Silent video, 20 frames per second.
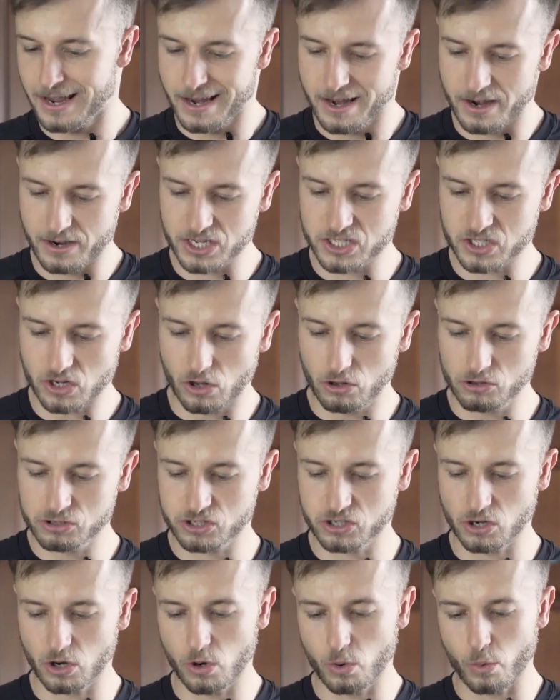Here is
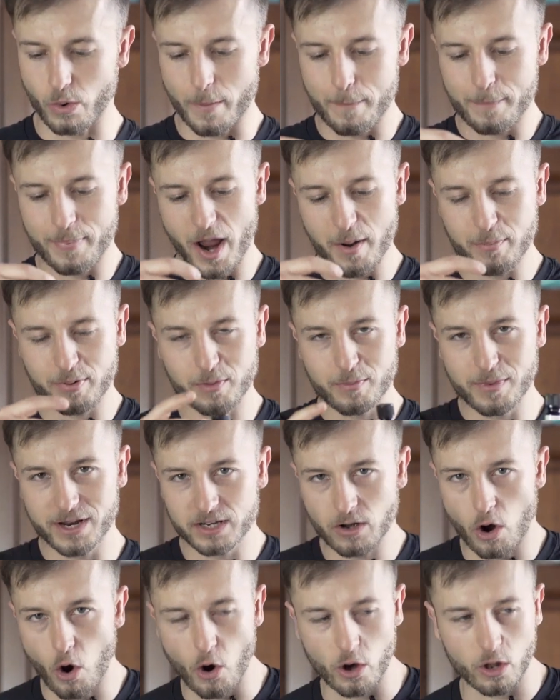also
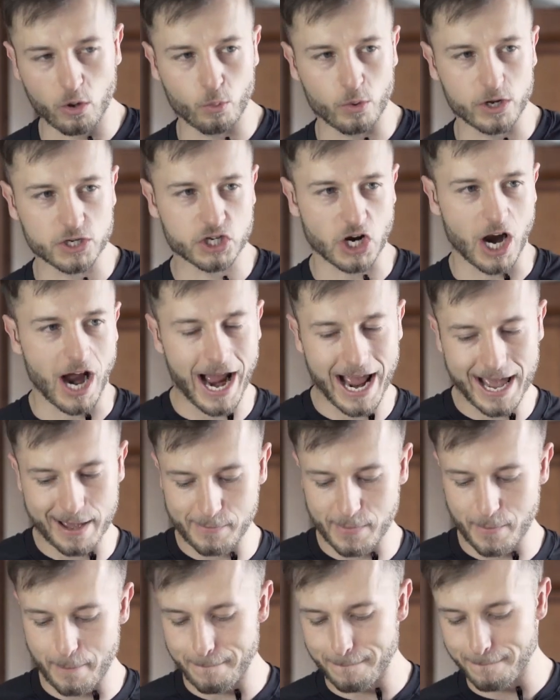peppermint oil, which
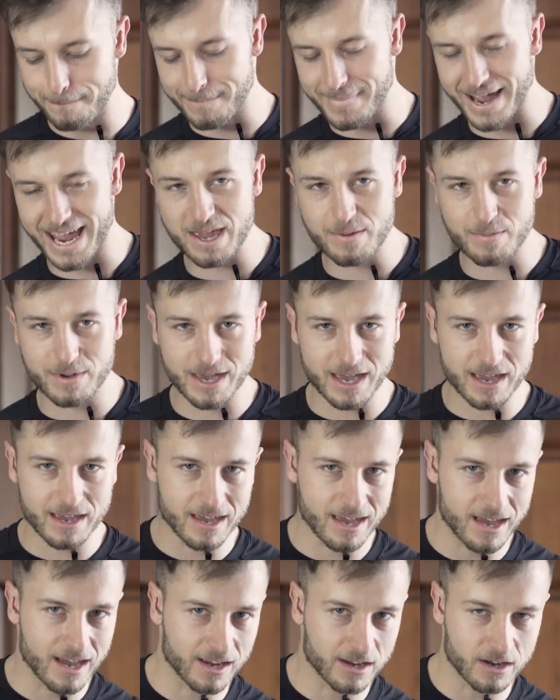I'm
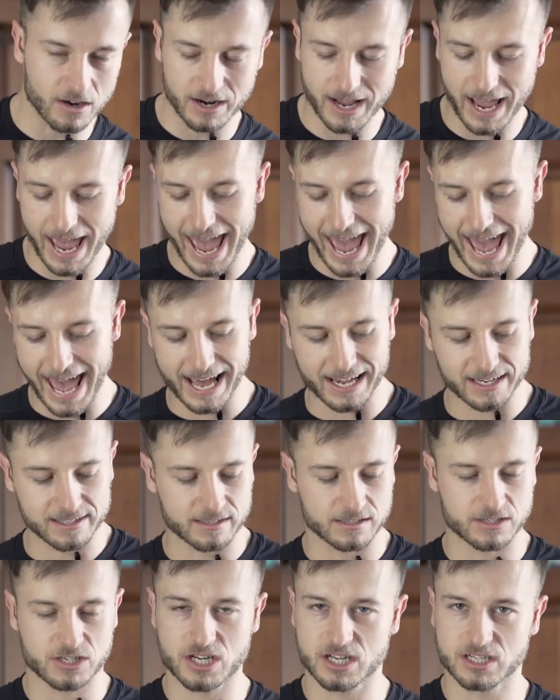maybe gonna
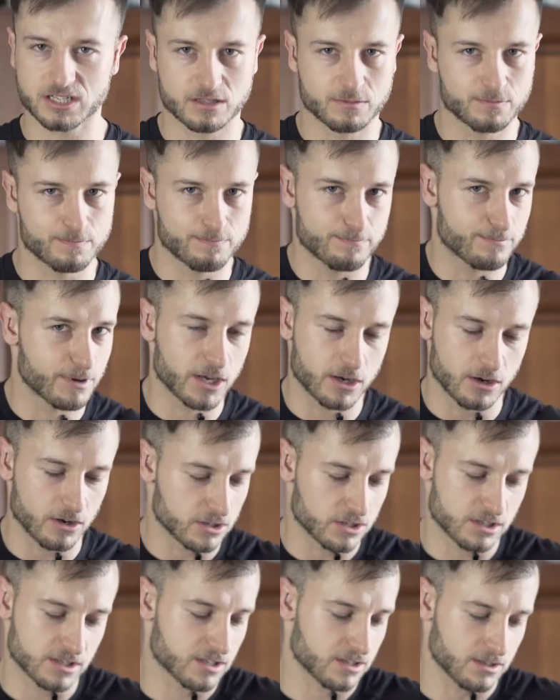add just
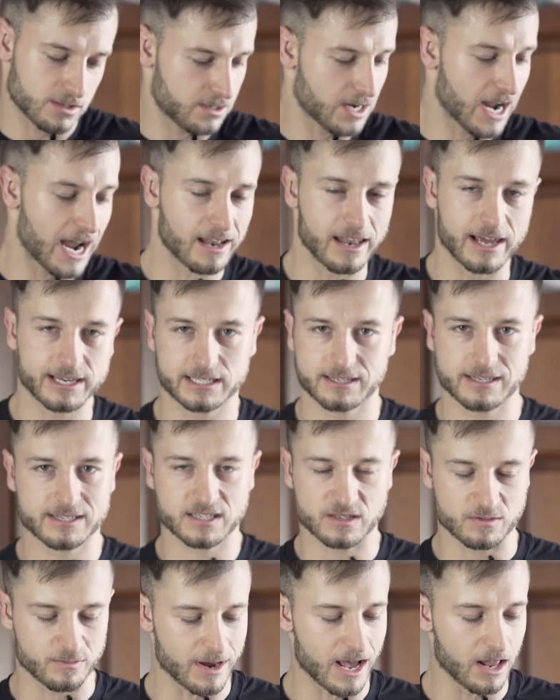because I like the
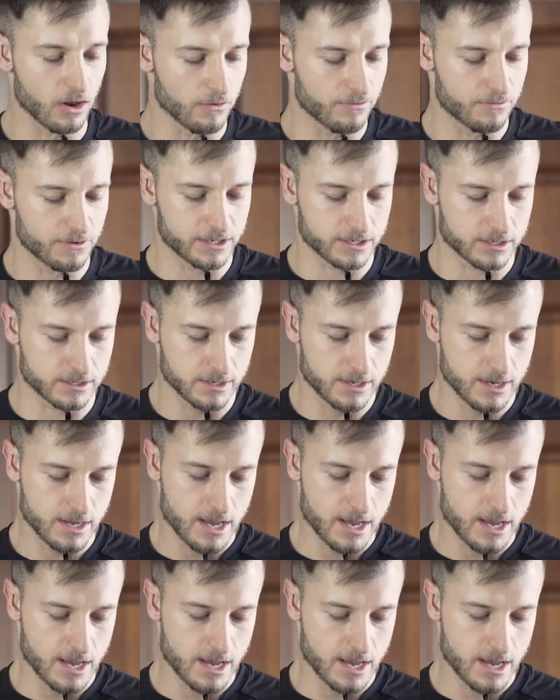smell of it.